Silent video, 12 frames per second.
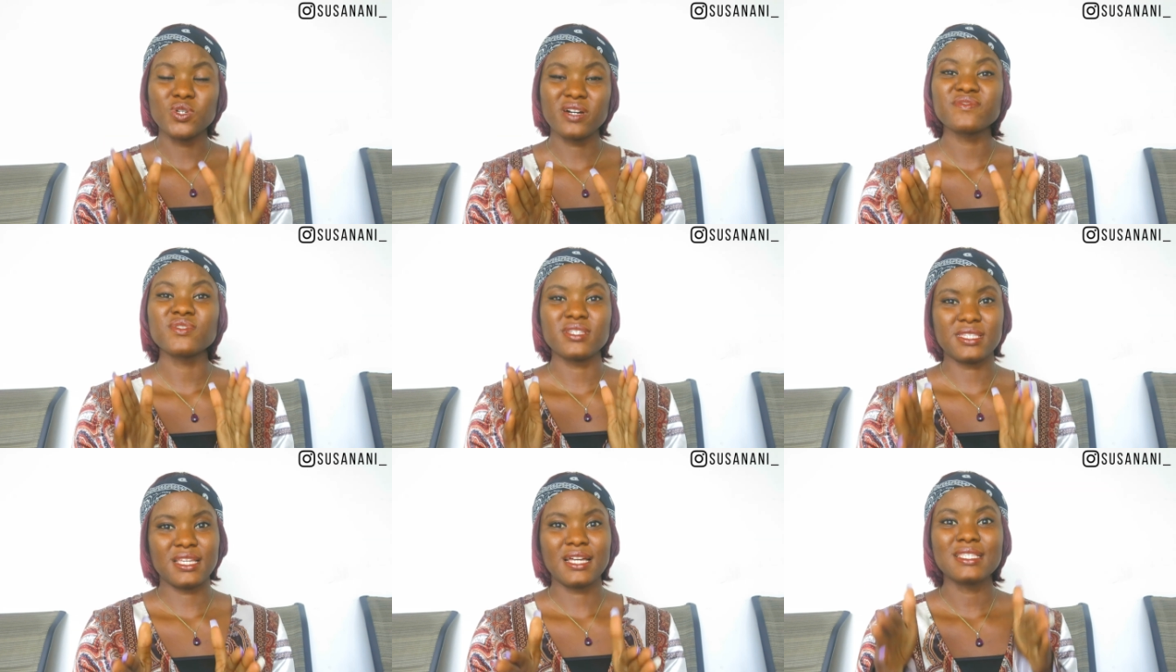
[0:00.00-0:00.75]
you have to
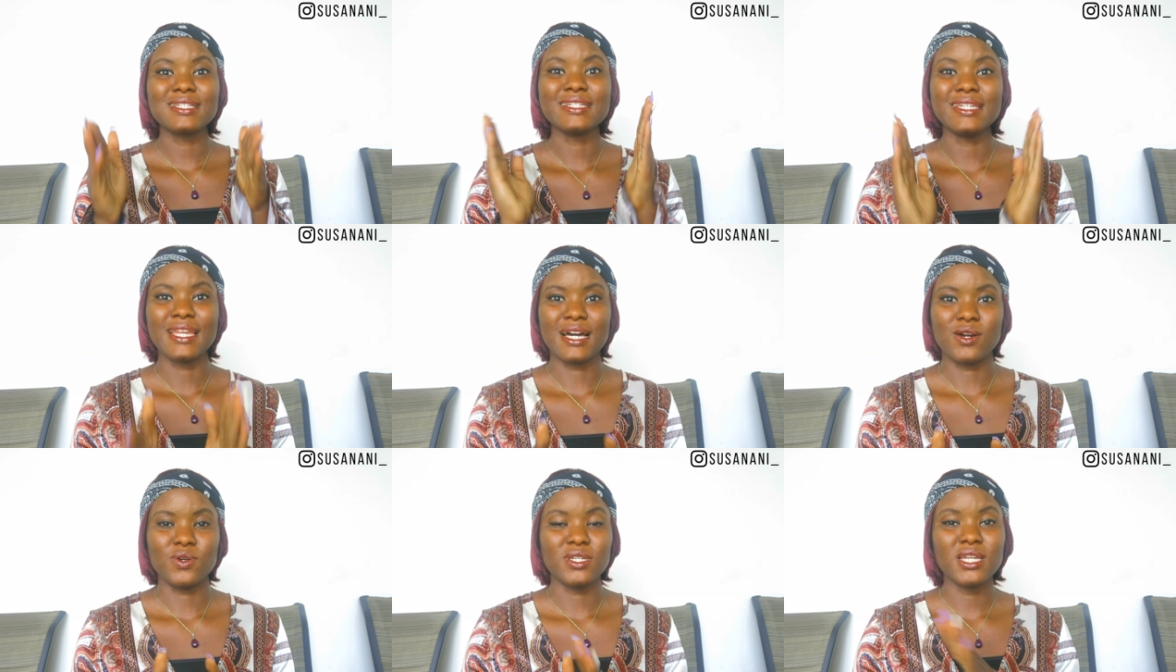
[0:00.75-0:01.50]
start
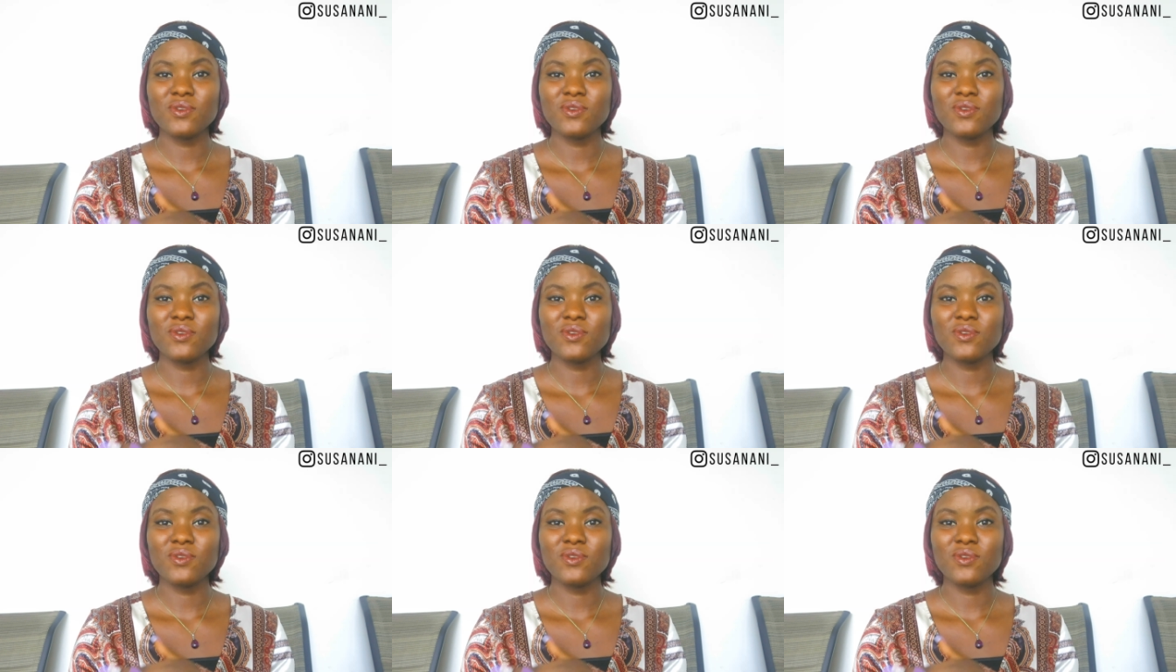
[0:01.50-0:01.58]
now.